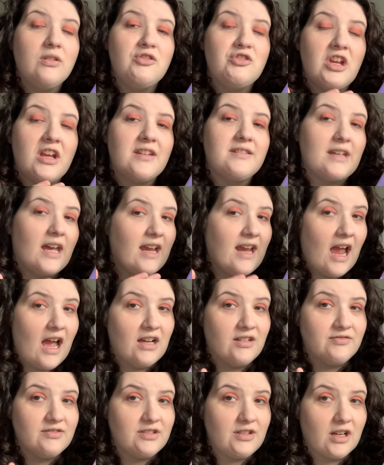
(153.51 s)
chance I
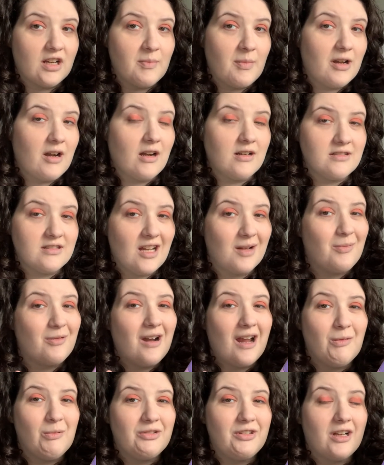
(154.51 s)
have to talk about Heartstopper,
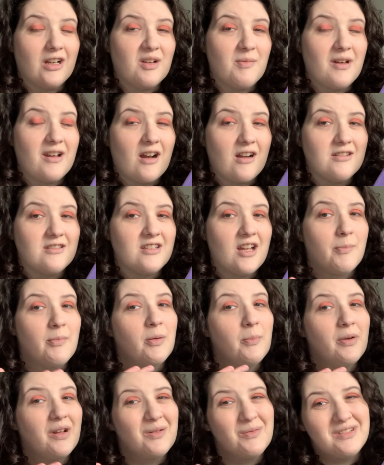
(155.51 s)
I will talk about Heartstopper,
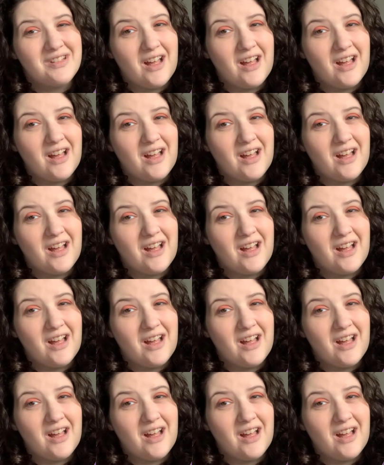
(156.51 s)
but